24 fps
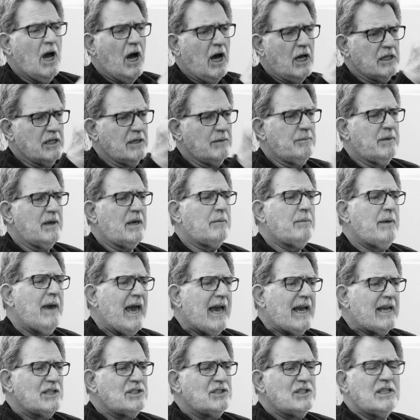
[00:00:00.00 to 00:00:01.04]
Olympic
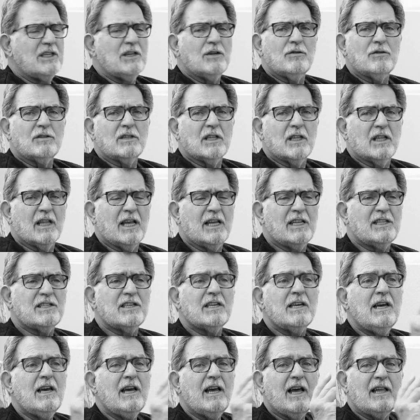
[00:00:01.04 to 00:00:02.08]
packaging on the
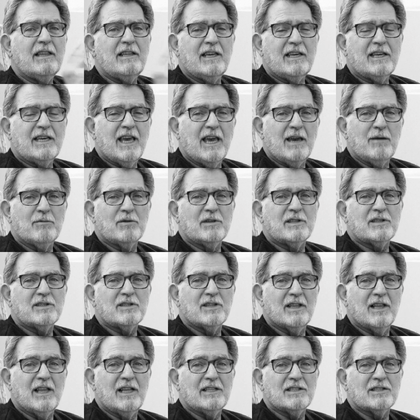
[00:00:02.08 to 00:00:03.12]
lens, and they came with this
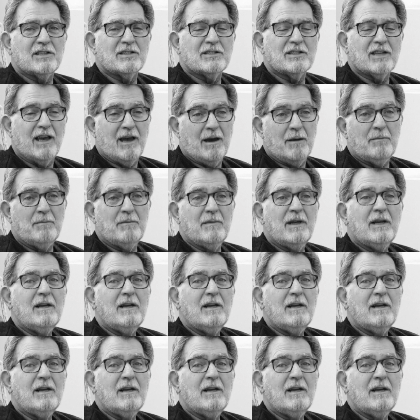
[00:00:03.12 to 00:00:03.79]
lens cap.